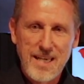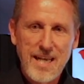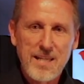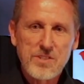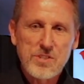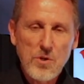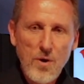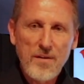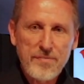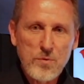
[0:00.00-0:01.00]
And so
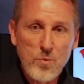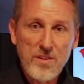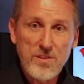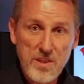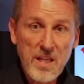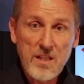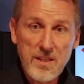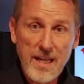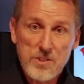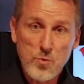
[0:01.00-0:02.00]
often we think
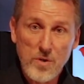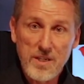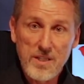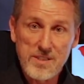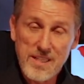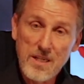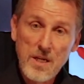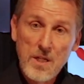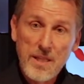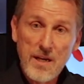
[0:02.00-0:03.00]
that's what it is, that
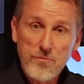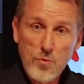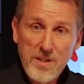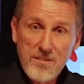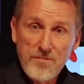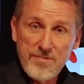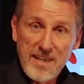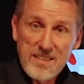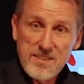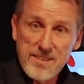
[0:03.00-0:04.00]
if we
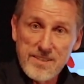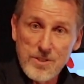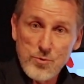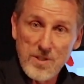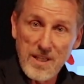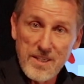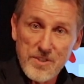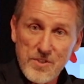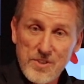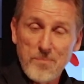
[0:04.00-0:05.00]
invest in this
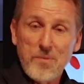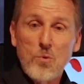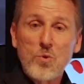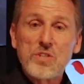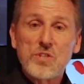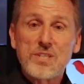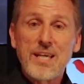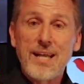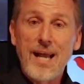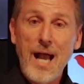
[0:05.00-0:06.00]
relationship, that we should
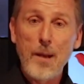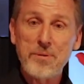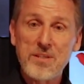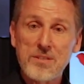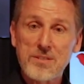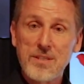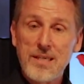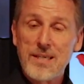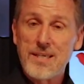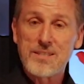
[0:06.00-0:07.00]
get happiness
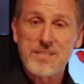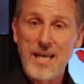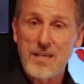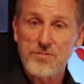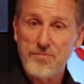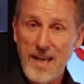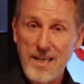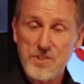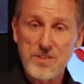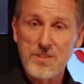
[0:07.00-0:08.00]
and
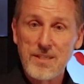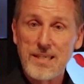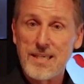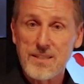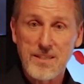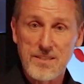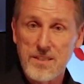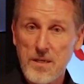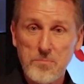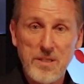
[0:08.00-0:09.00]
satisfaction and
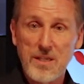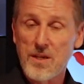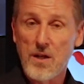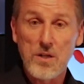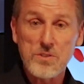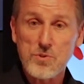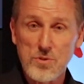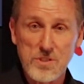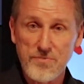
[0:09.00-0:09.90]
contentment and all sorts